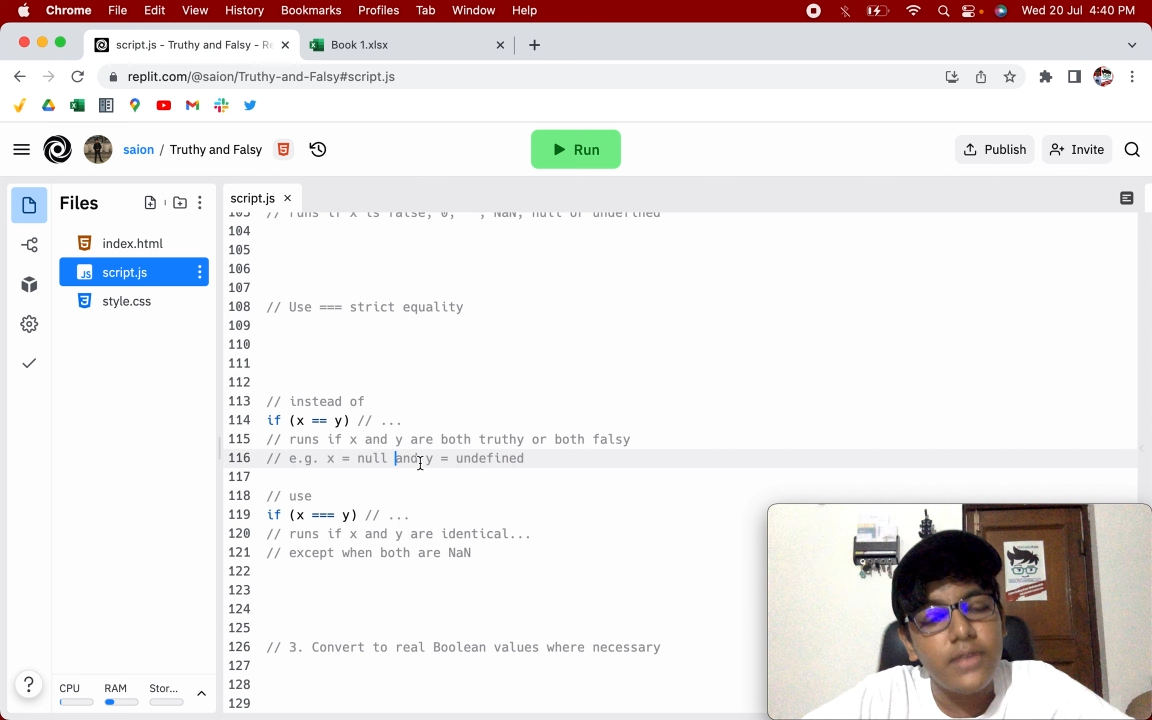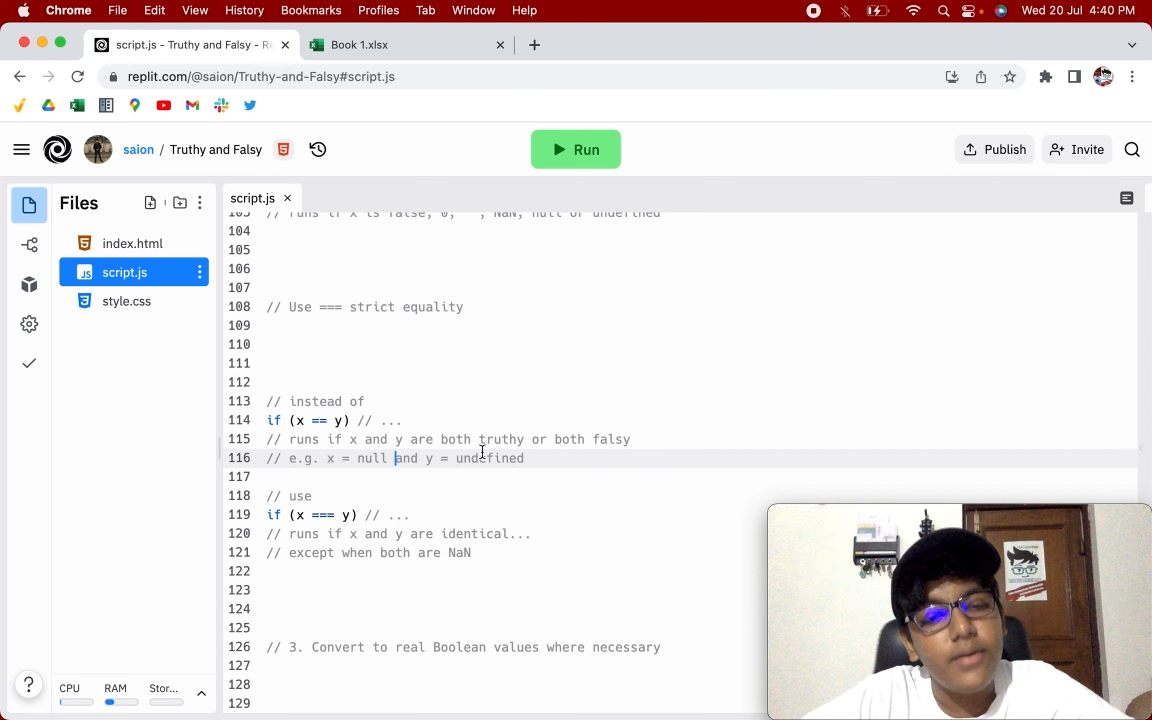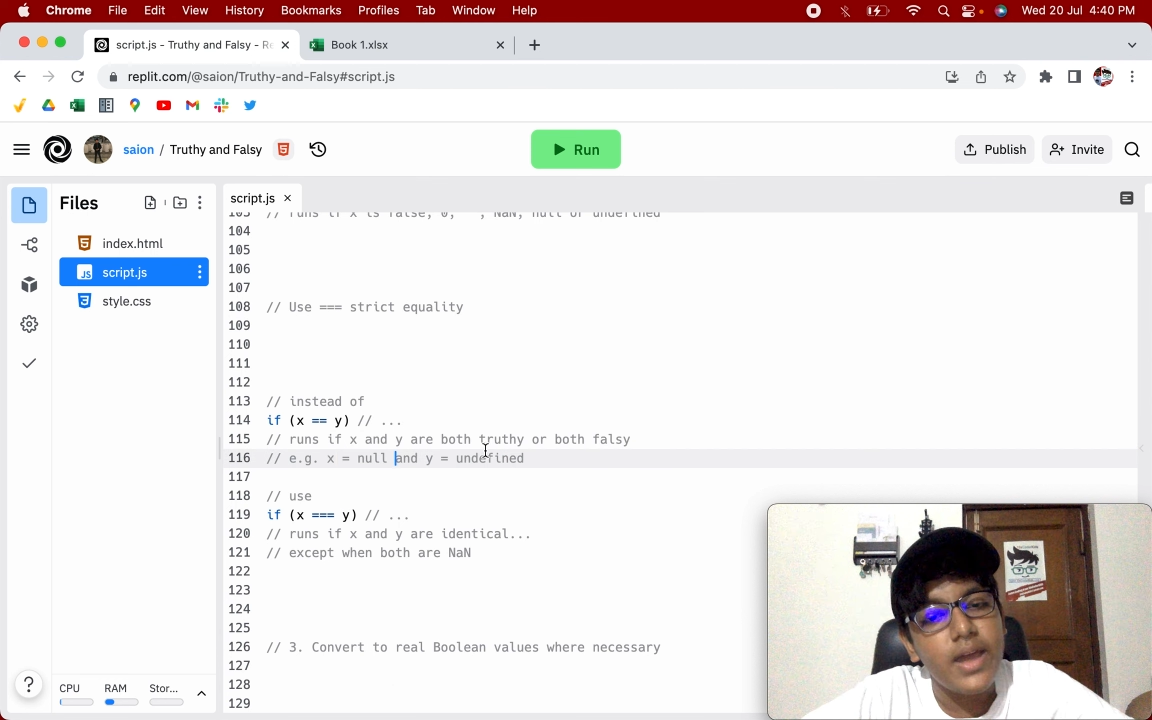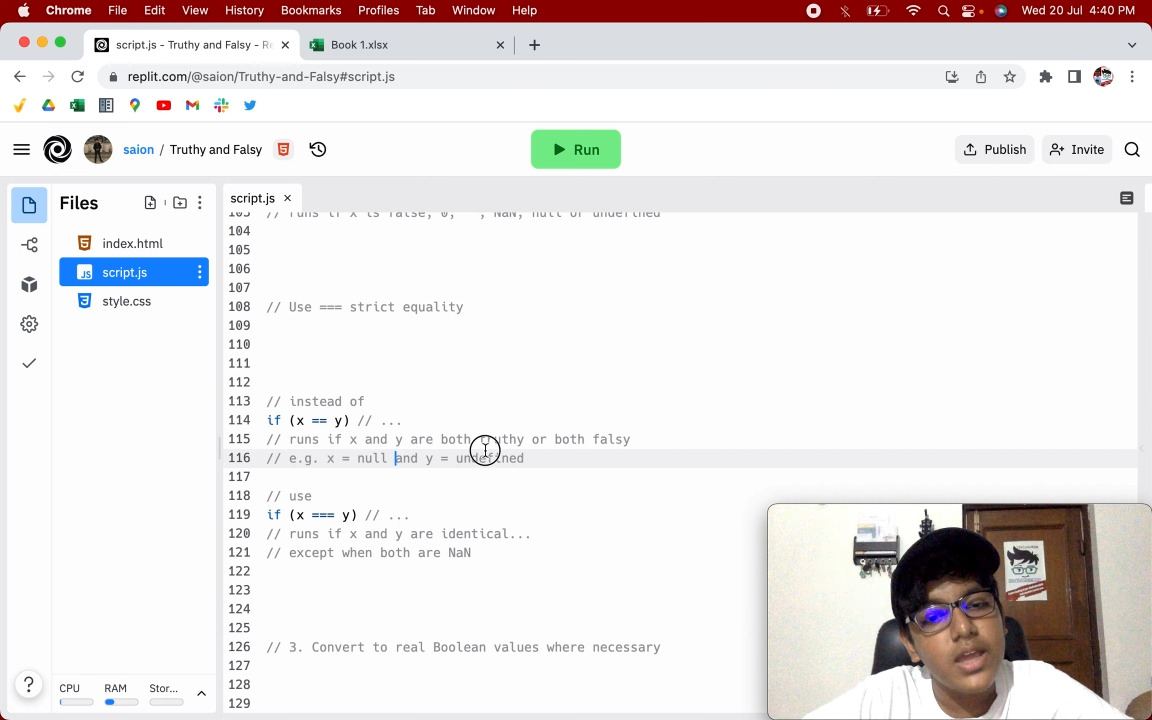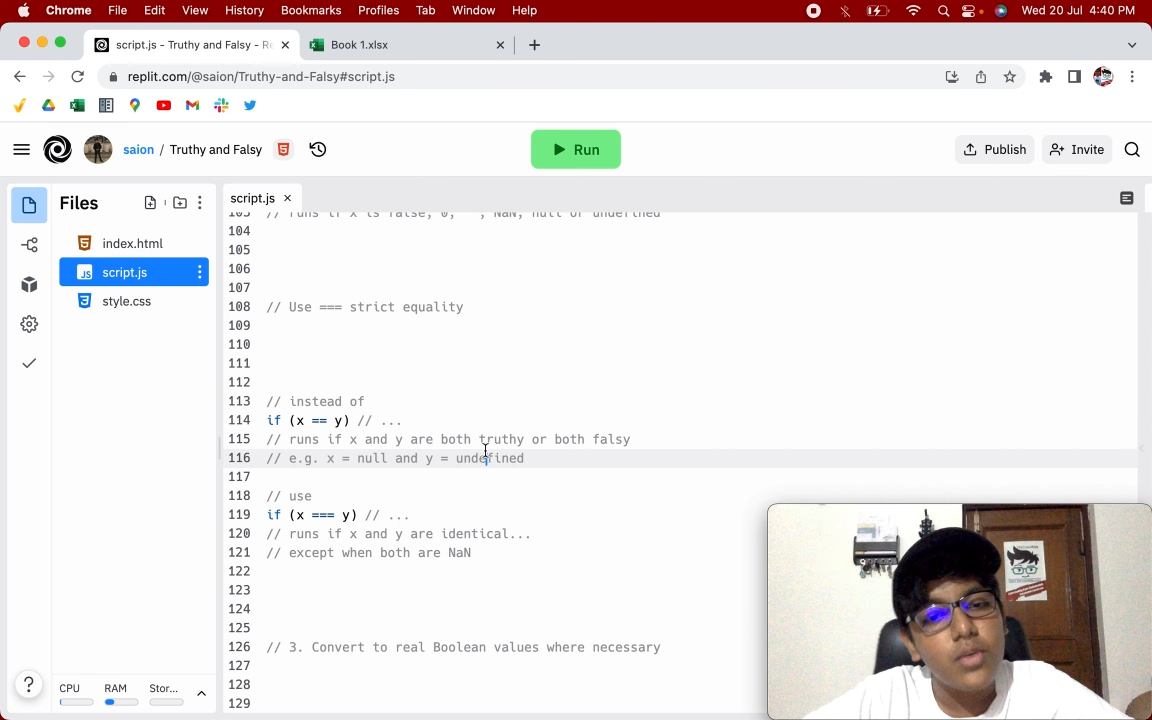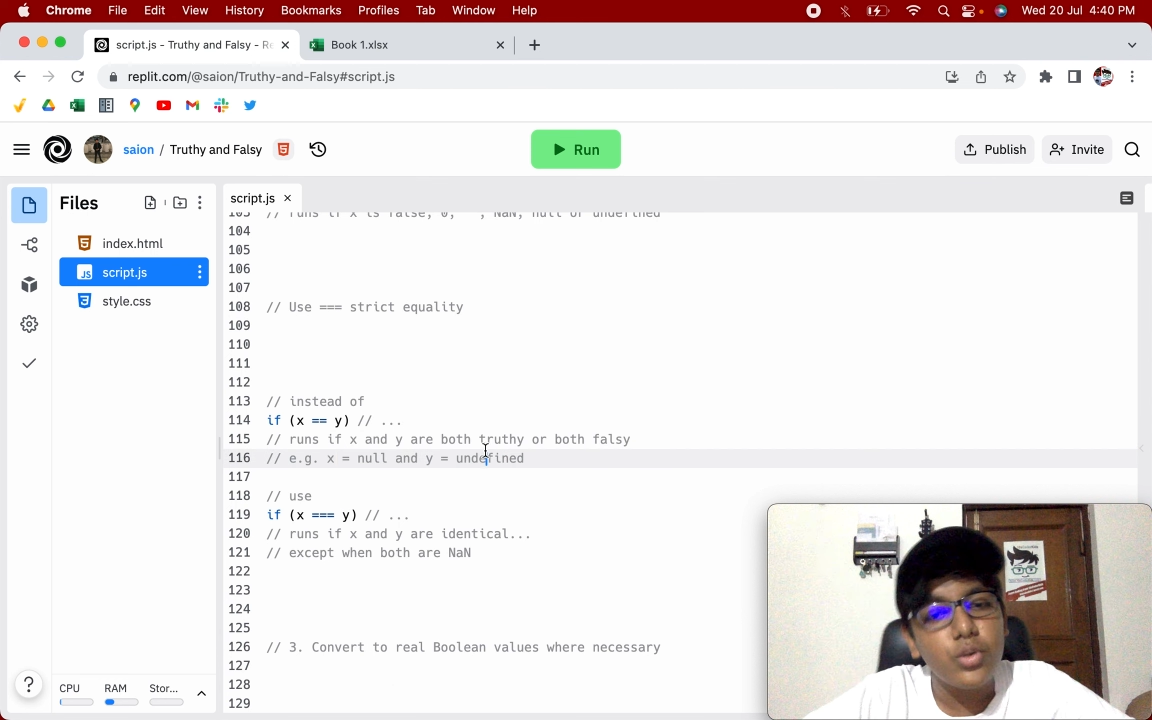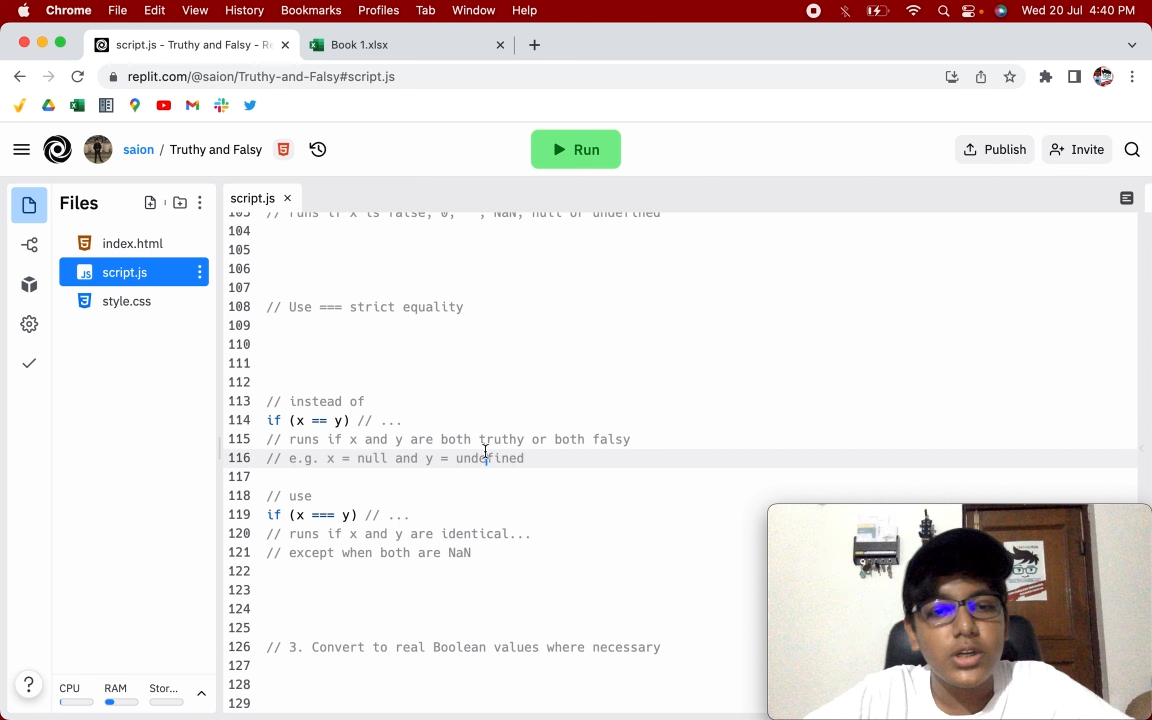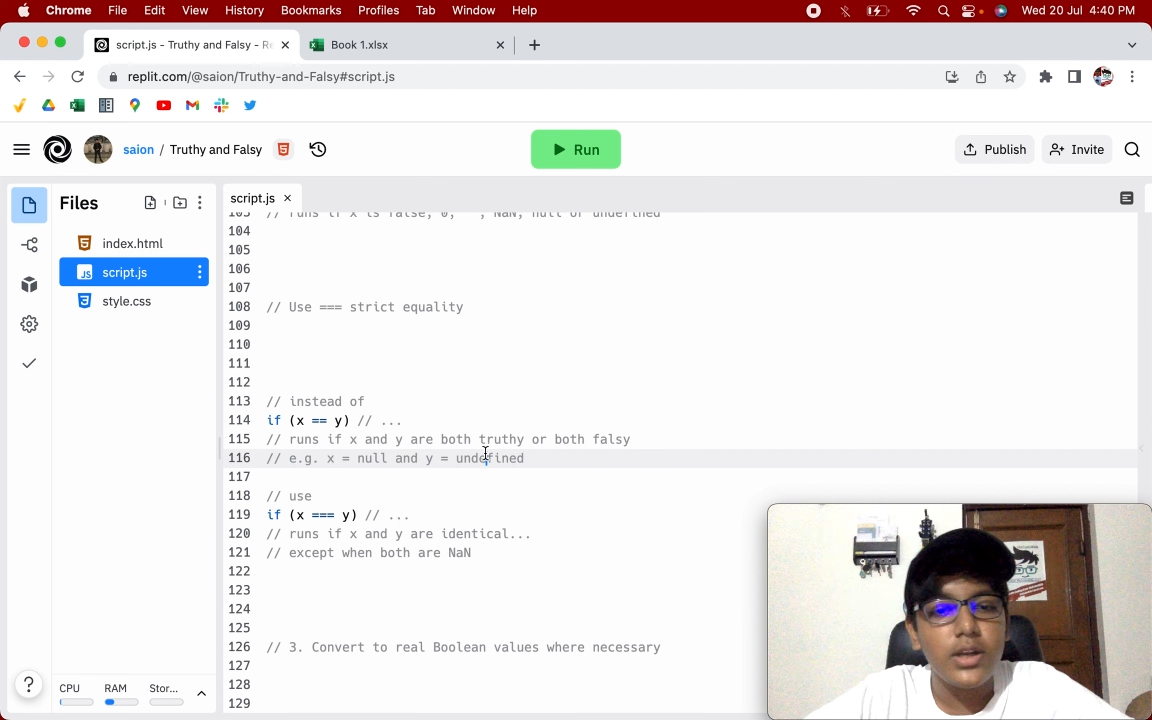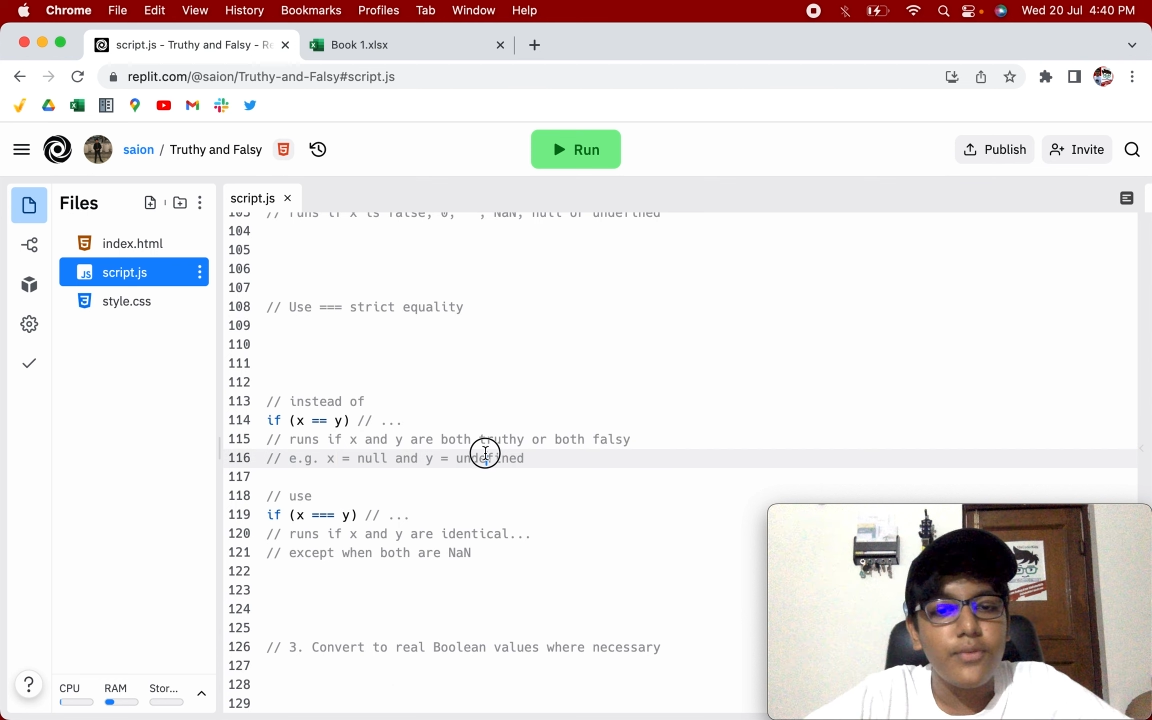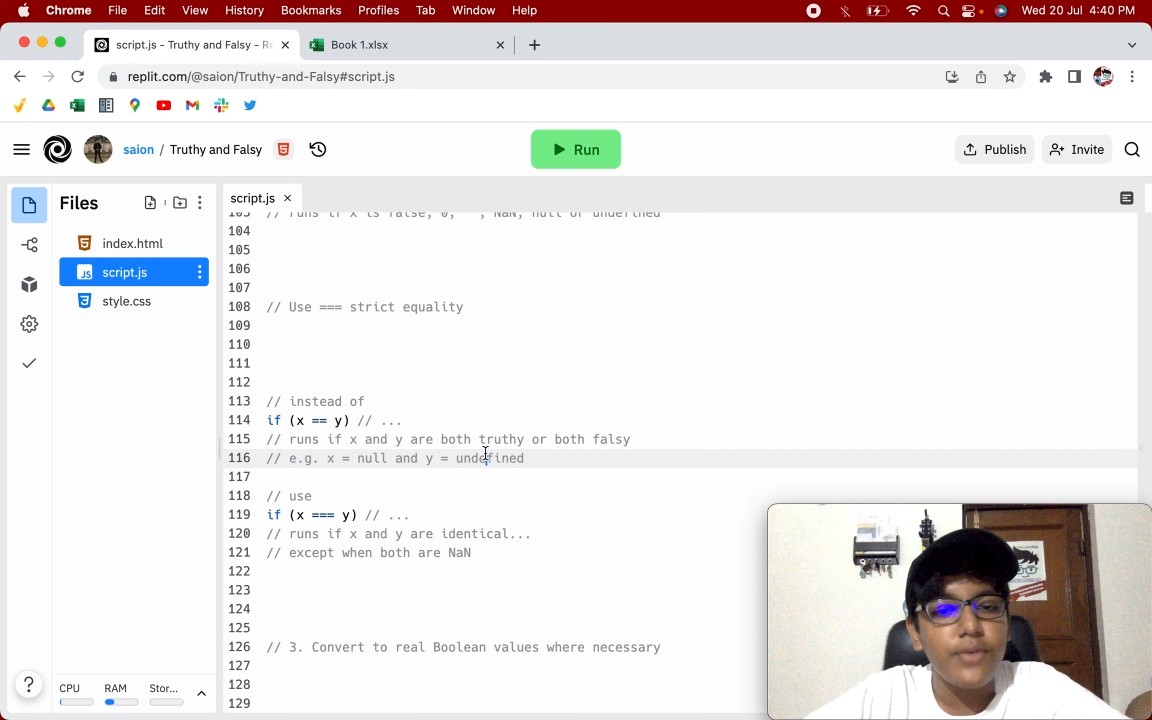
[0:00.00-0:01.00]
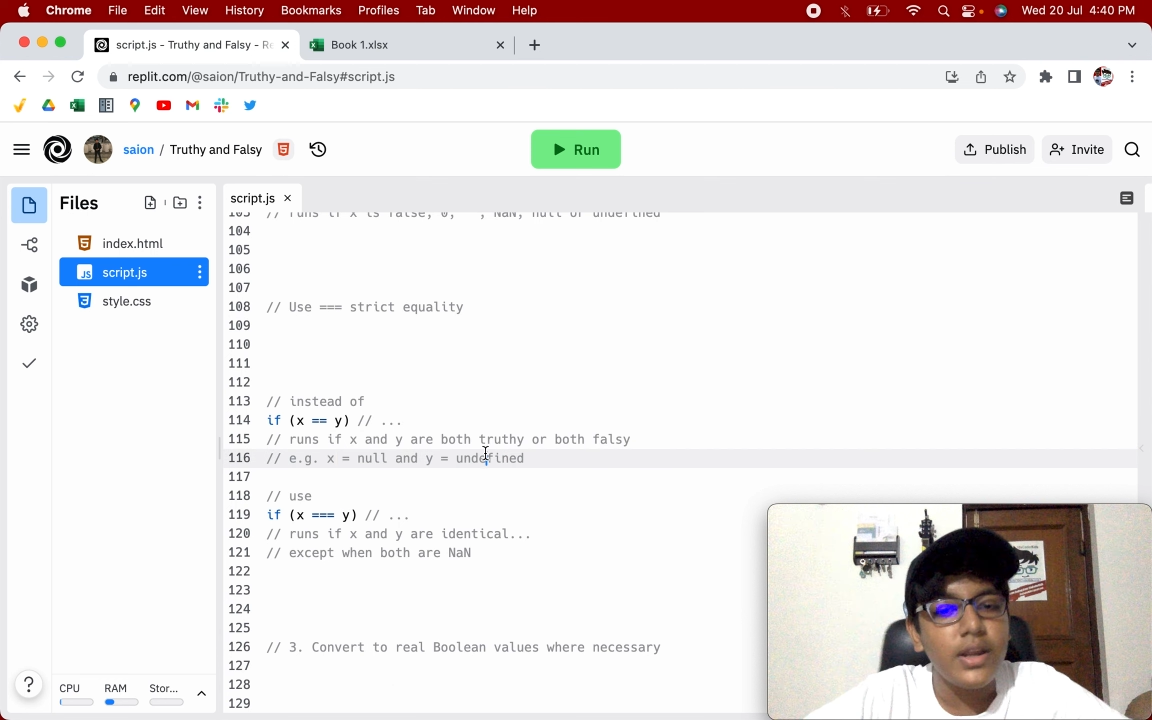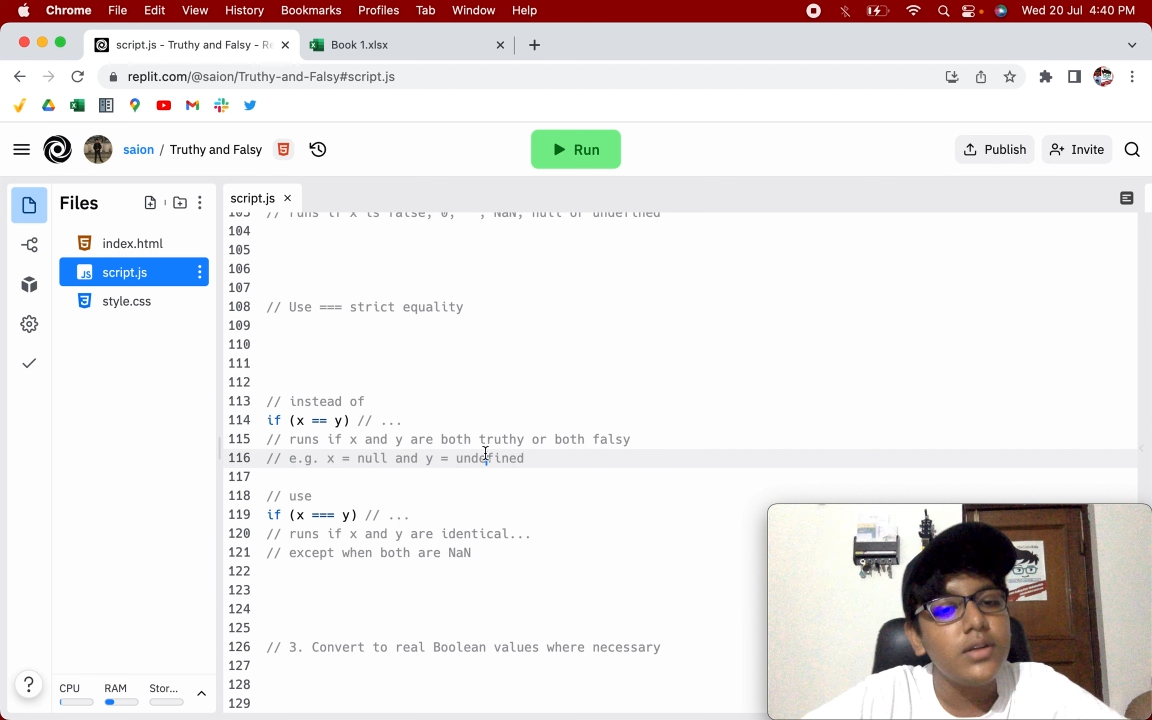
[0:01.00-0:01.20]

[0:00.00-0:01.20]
y equals undefined.